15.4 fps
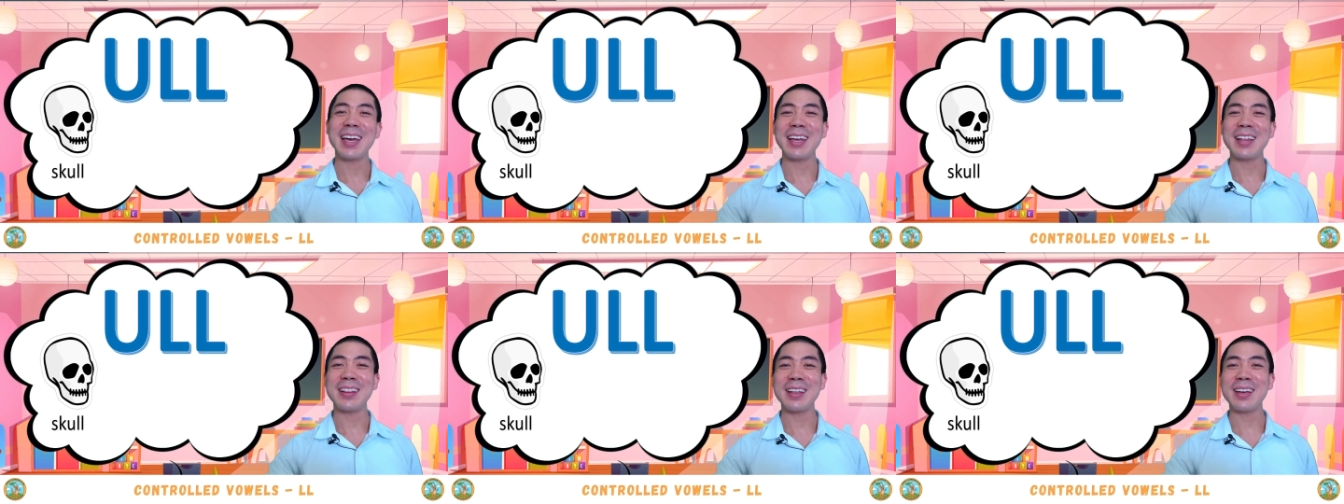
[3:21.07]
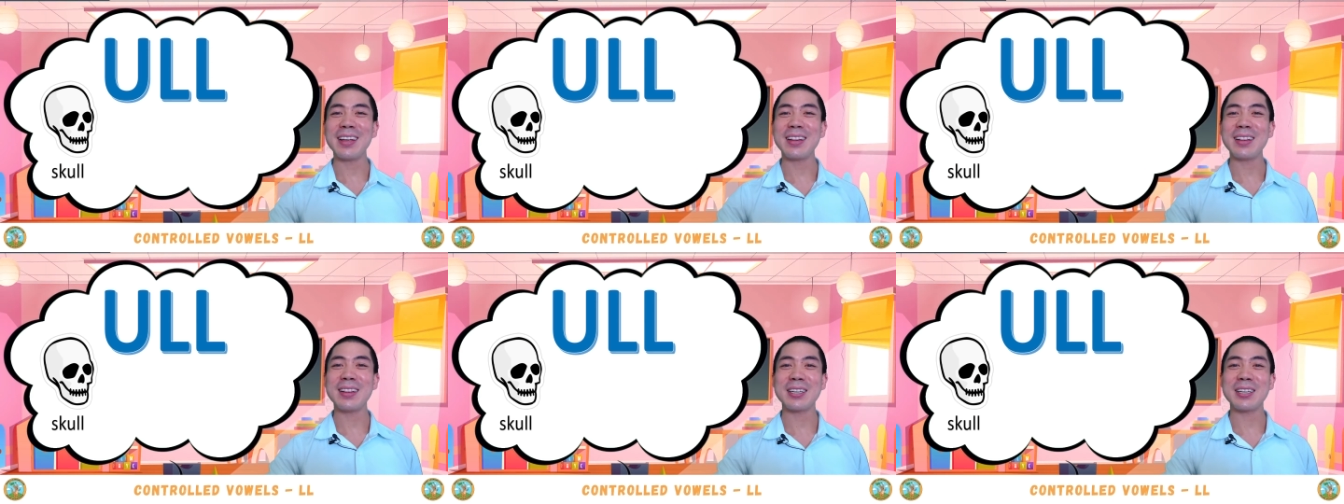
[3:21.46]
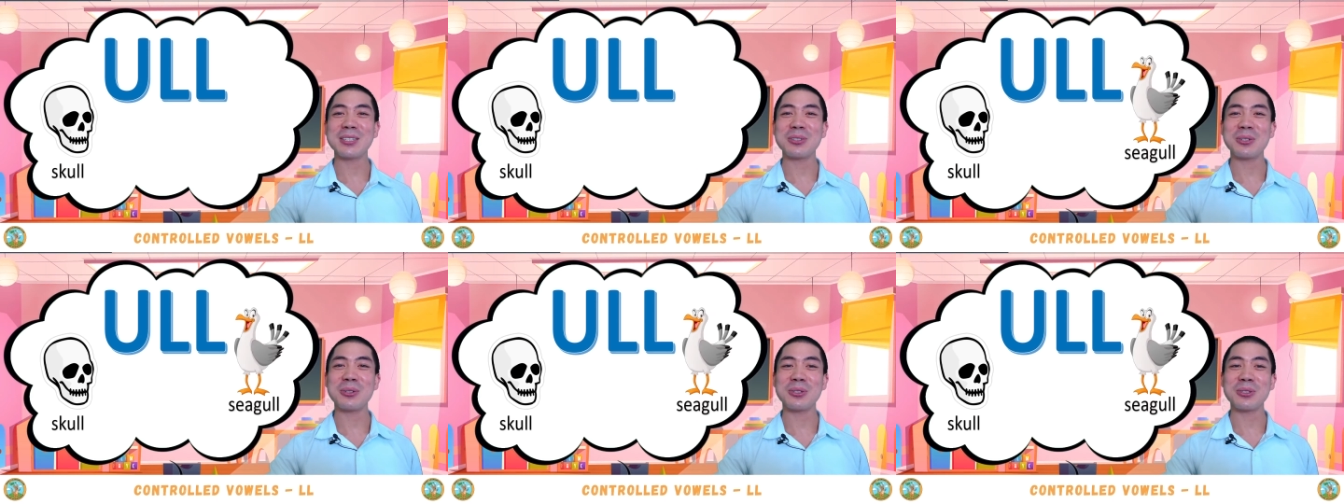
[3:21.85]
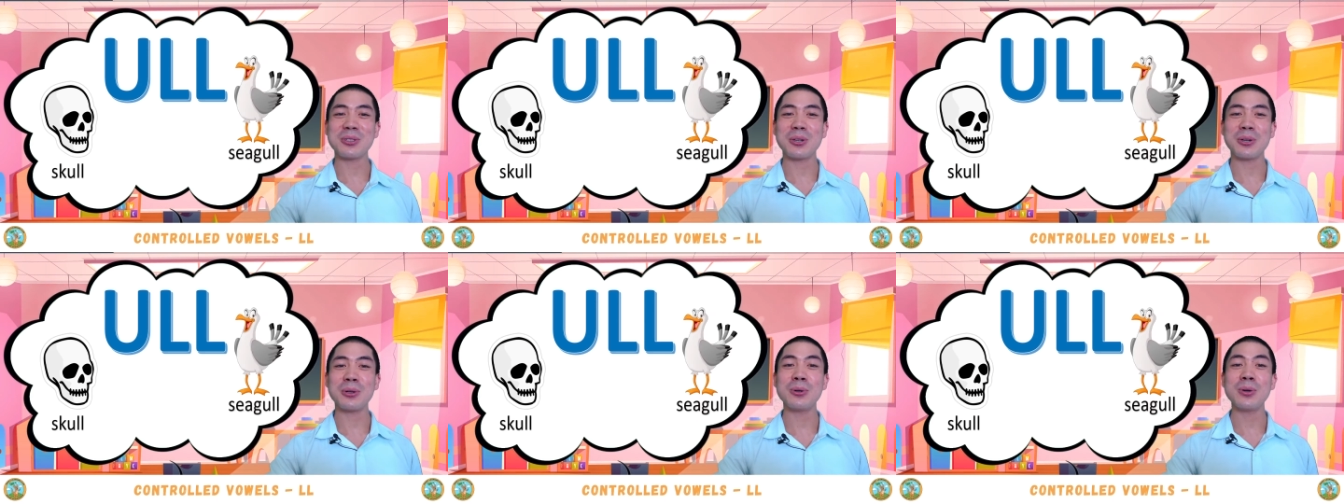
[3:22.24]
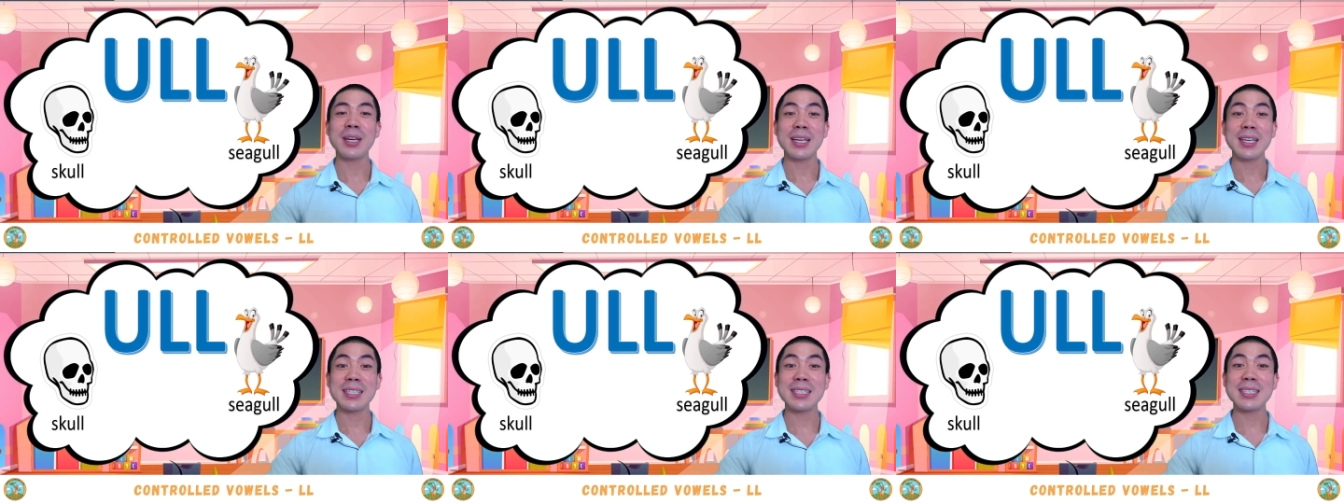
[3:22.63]
And then there's also
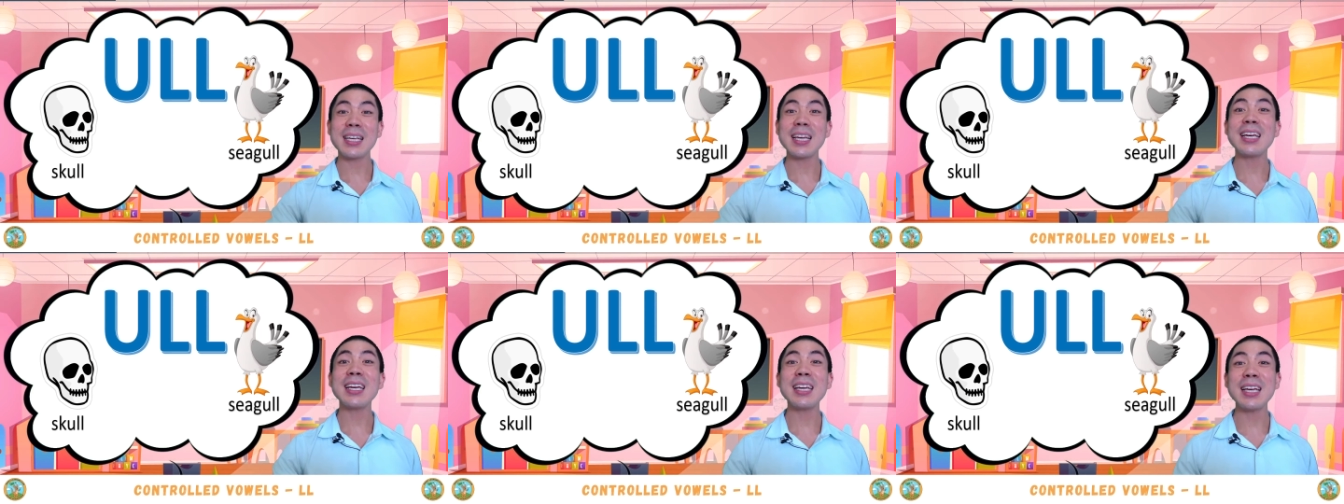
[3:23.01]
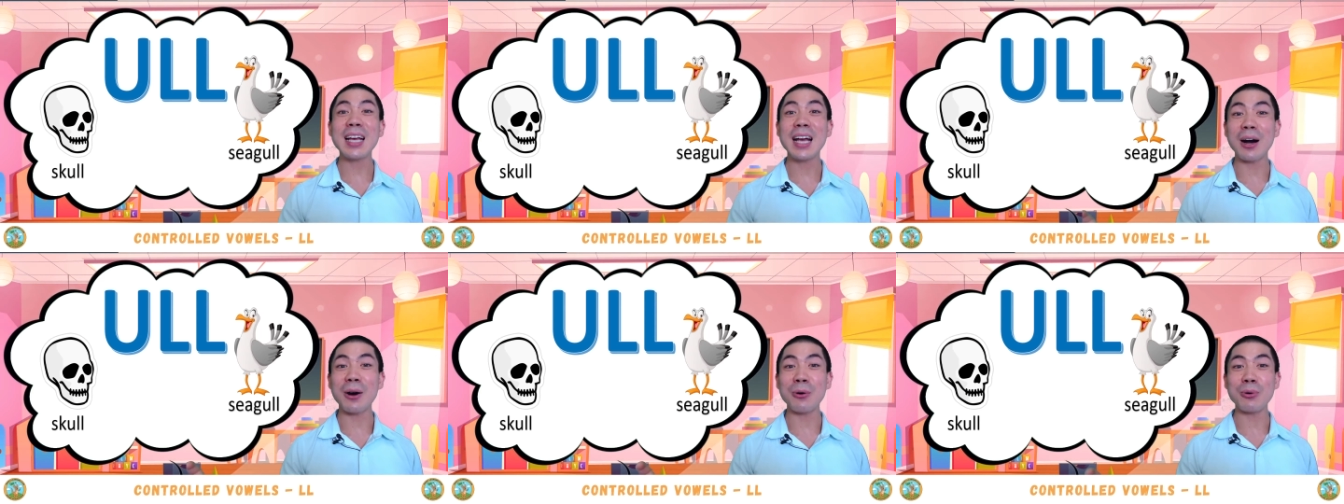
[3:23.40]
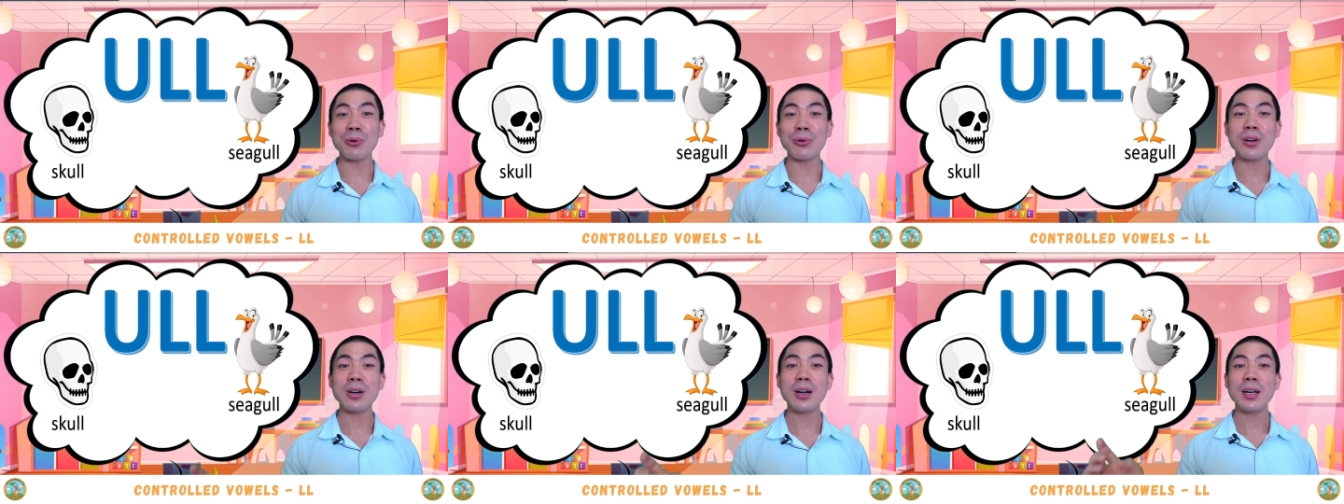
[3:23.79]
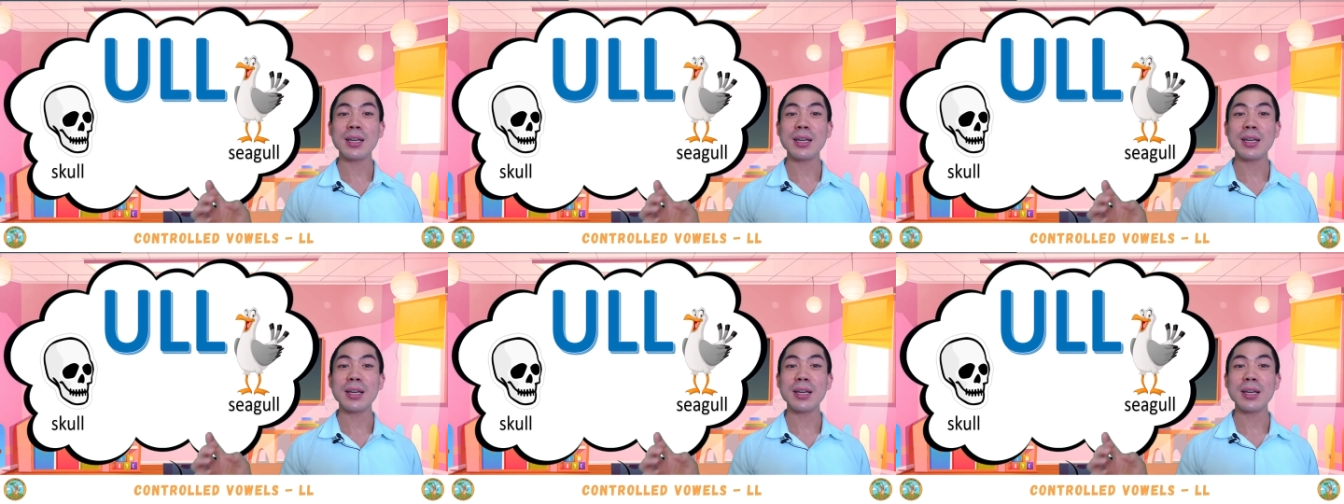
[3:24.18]
seagull.